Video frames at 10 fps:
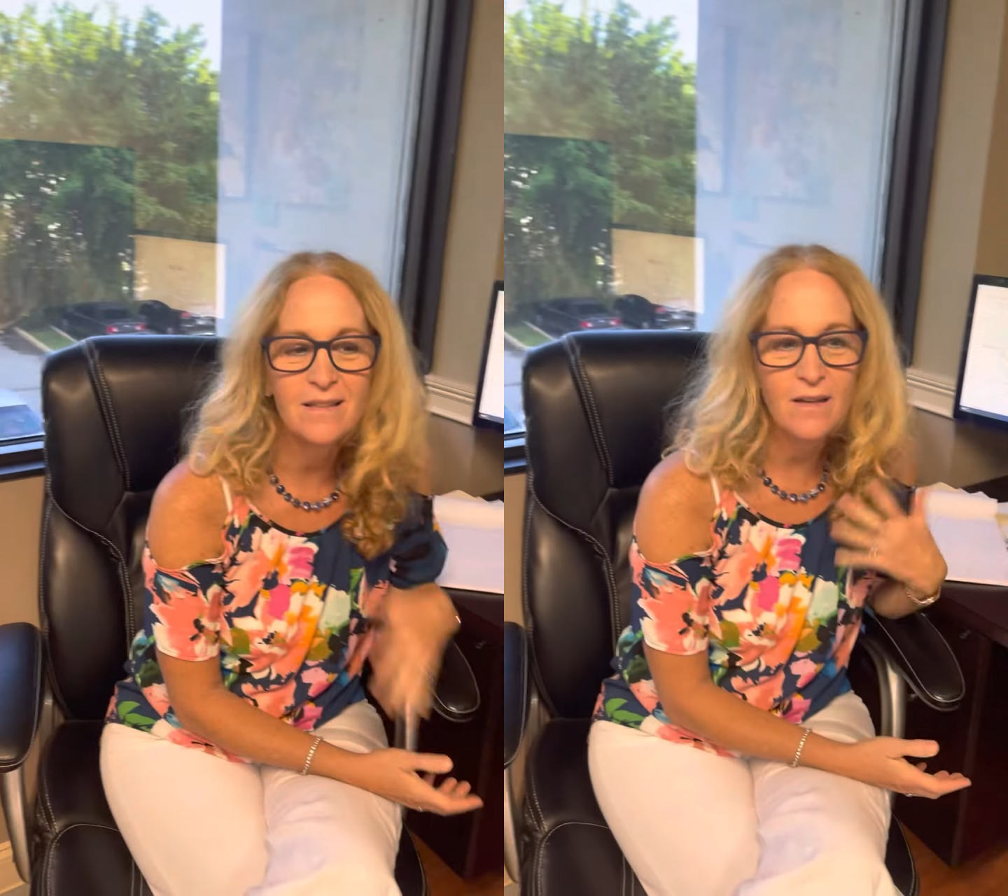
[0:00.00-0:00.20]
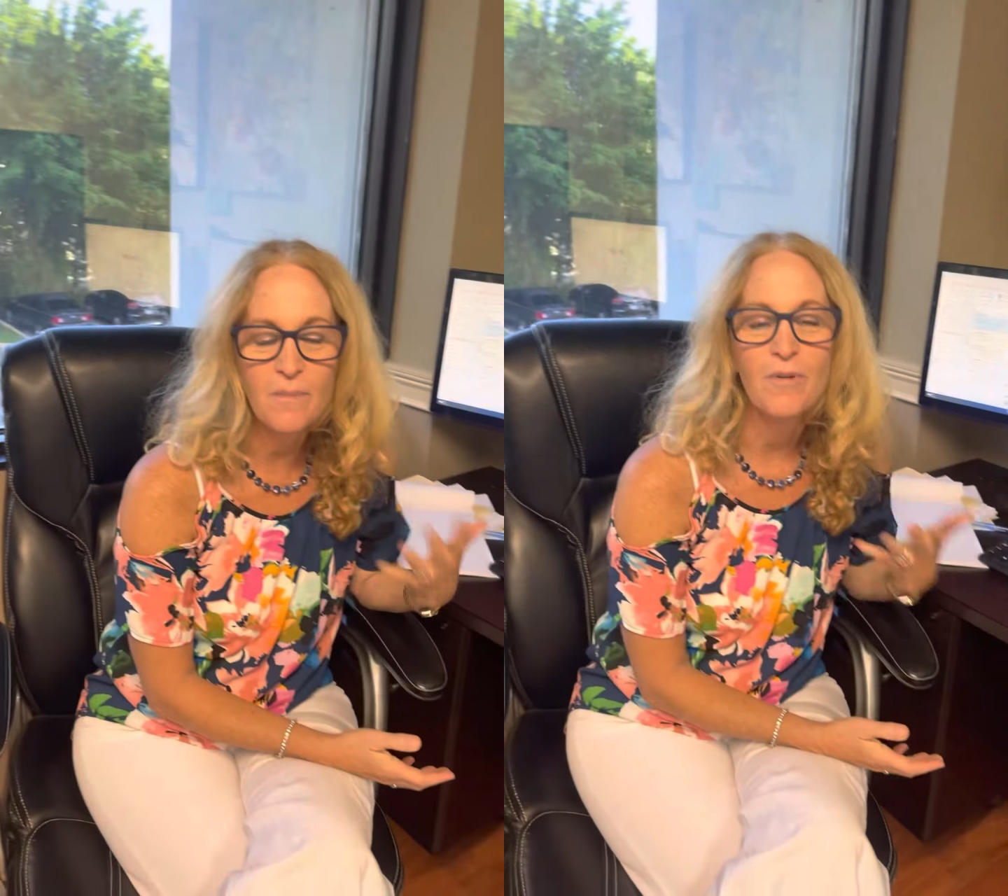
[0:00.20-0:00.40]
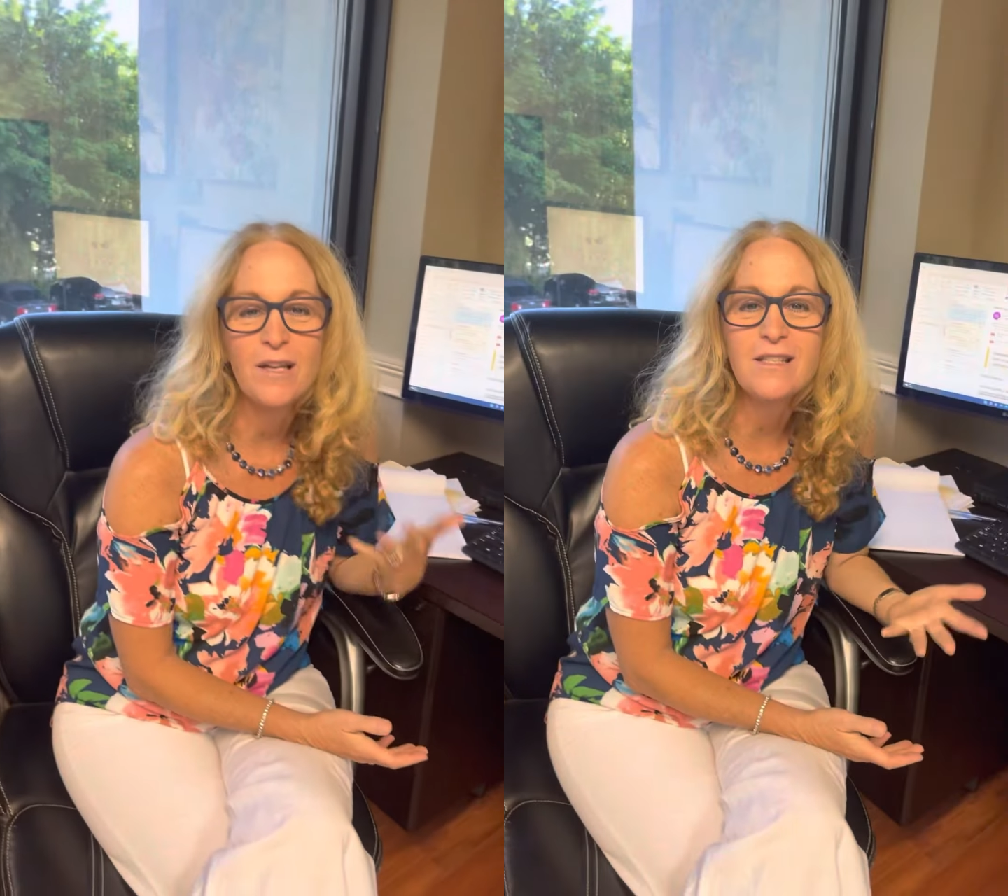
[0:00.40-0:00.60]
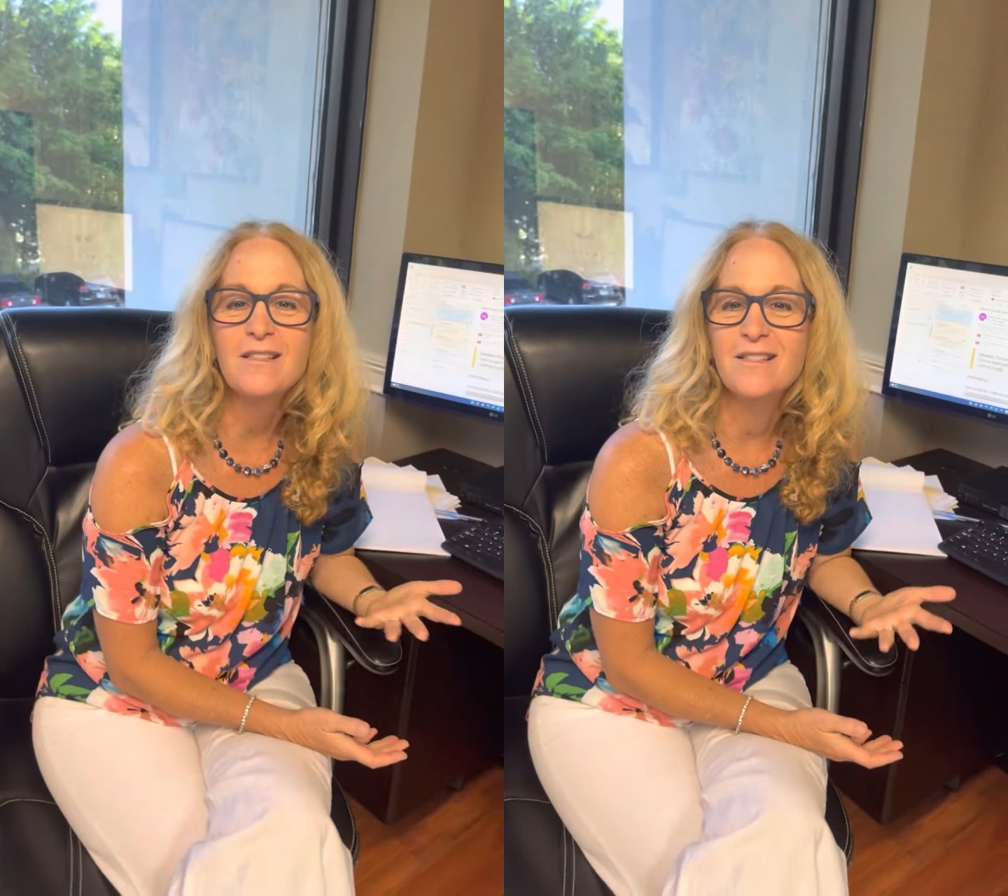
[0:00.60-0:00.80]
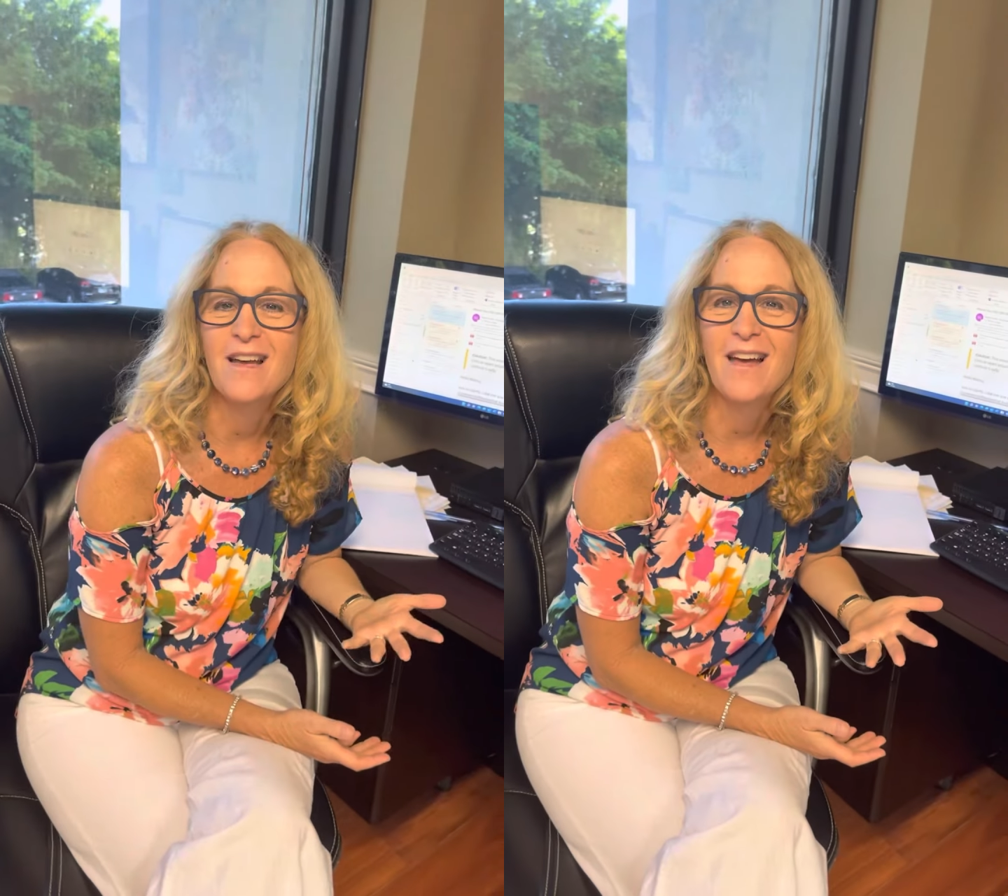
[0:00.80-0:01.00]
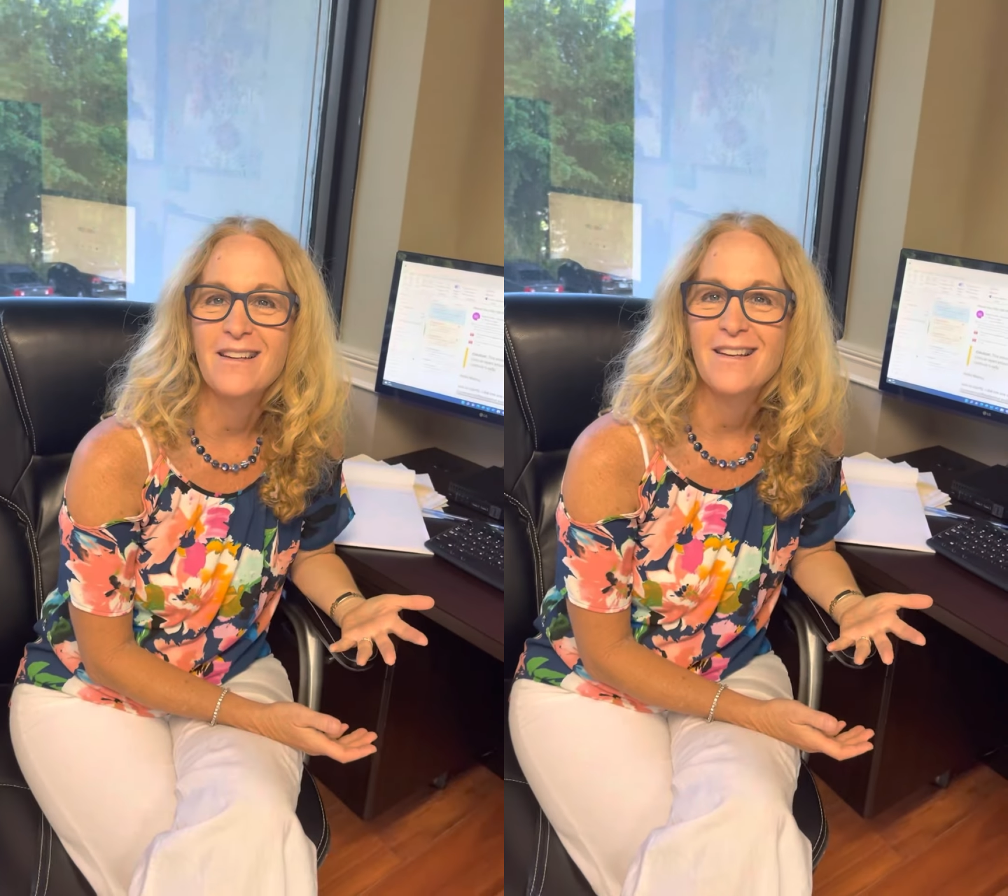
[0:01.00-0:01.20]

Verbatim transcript: appraisals done.